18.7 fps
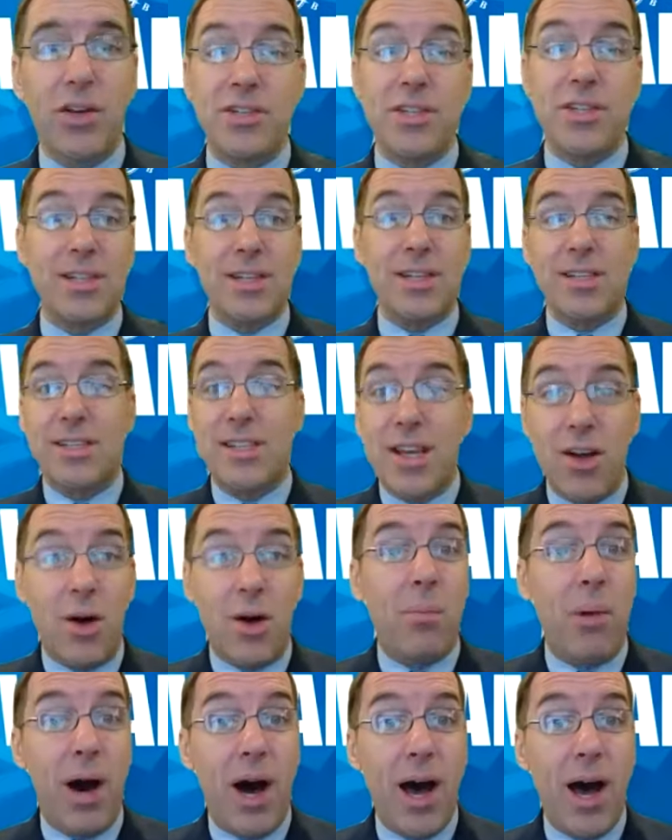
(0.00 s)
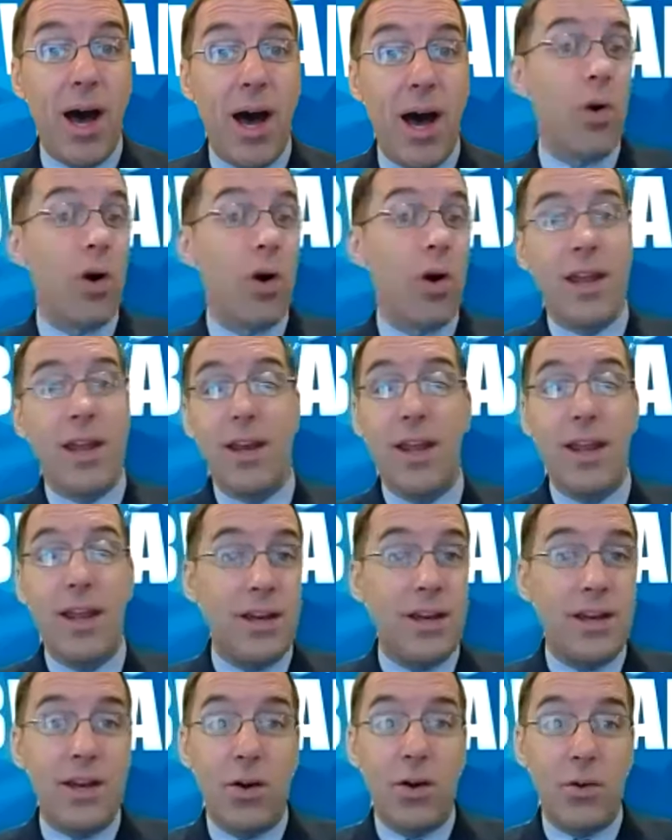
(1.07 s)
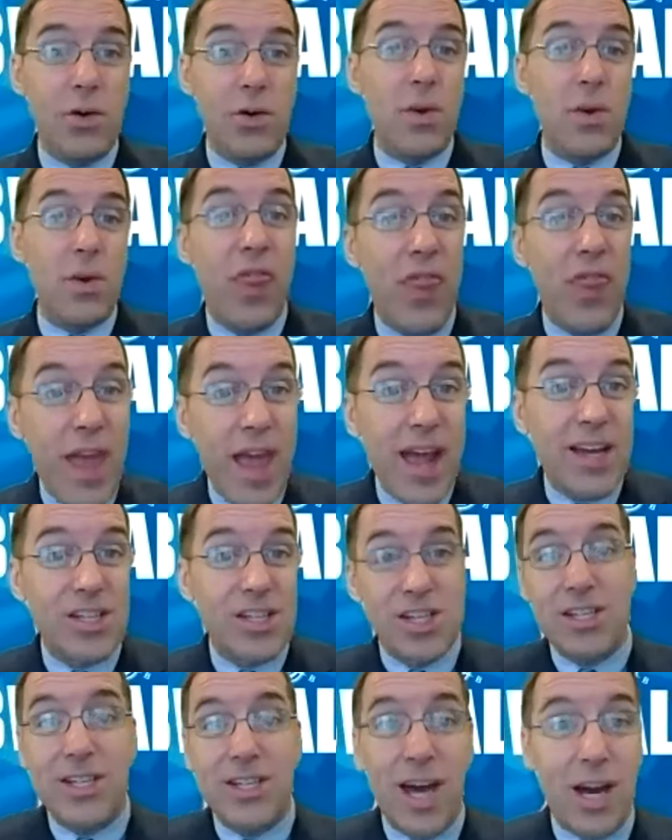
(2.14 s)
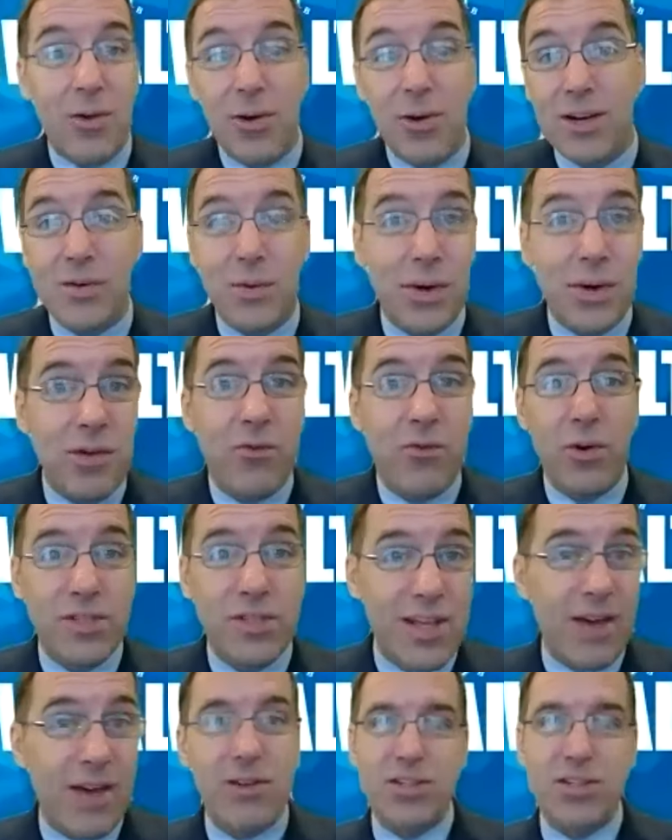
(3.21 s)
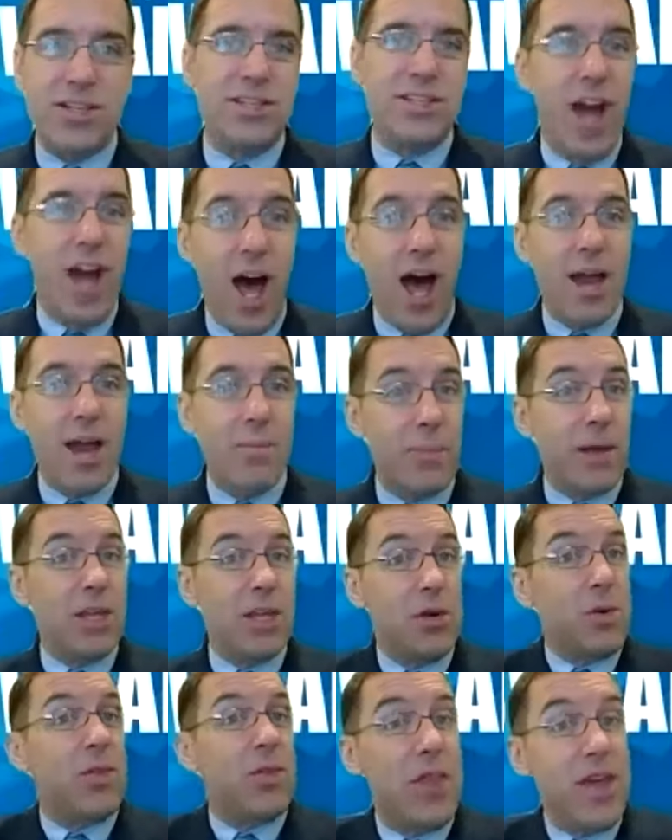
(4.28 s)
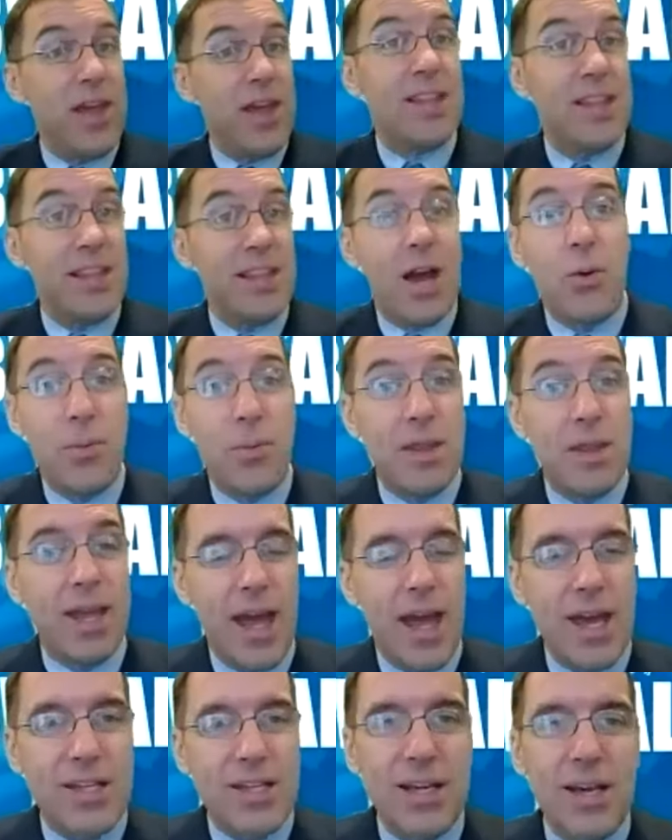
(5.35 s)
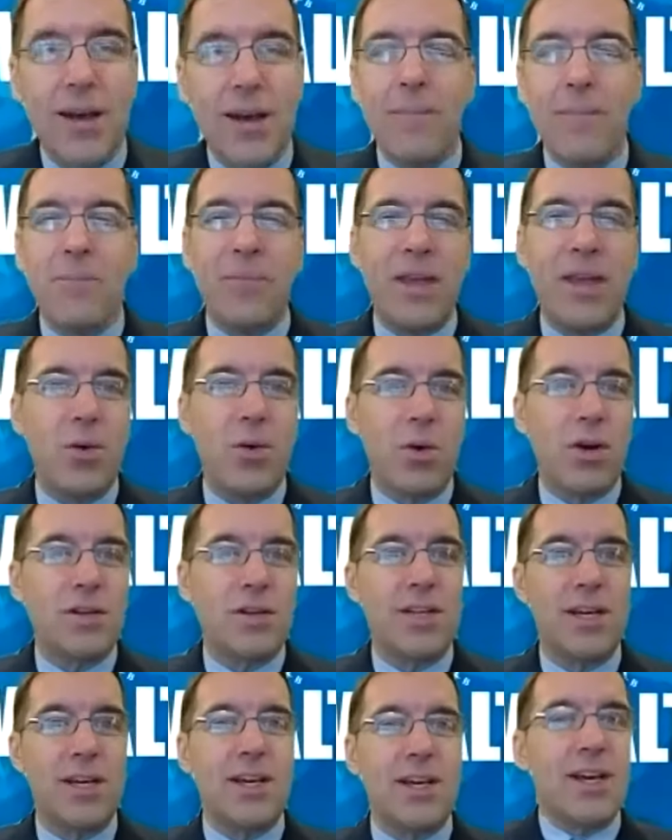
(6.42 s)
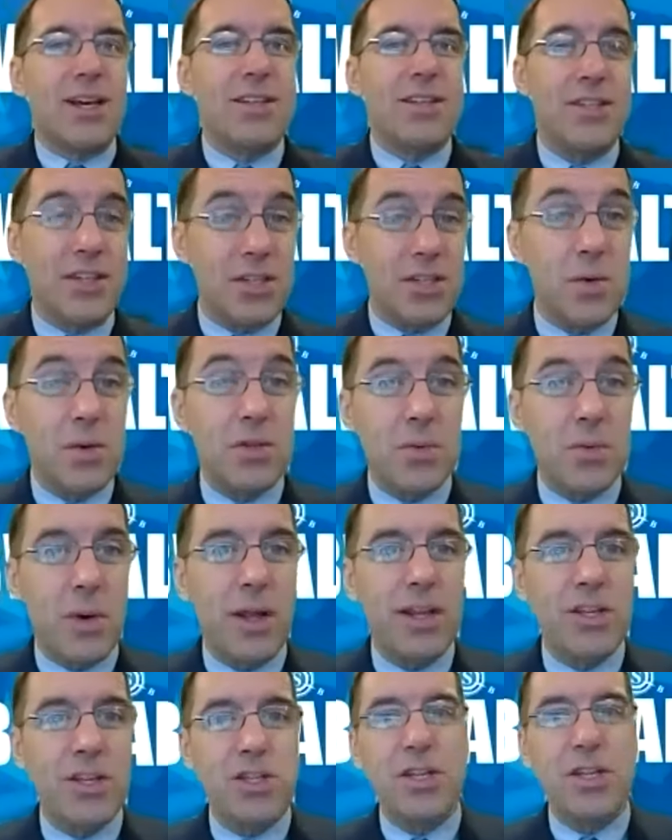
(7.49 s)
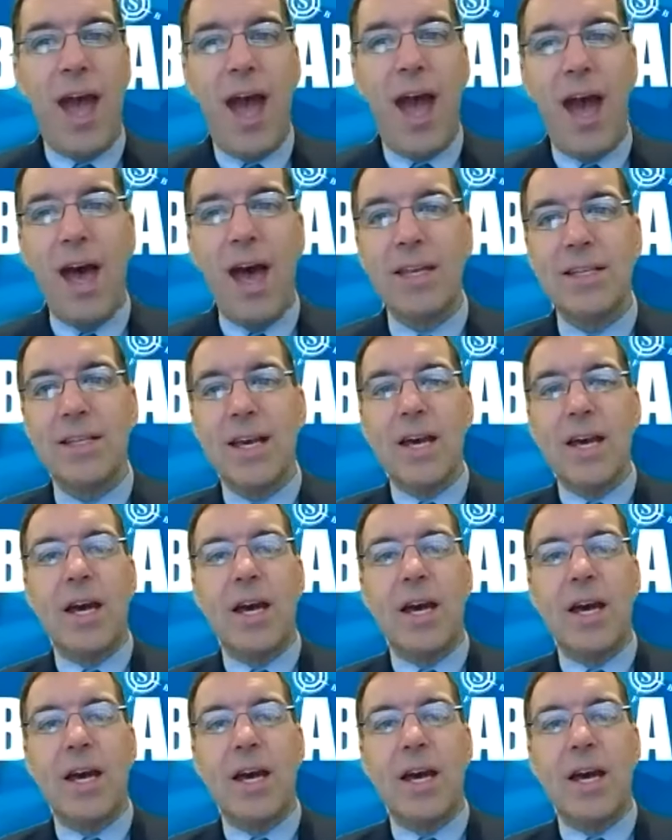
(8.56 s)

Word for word: she's a single mom working in, you know, you would think she's got to work twenty-four seven. She's not, but you would think that that would be the case in order to, to do as well as she has.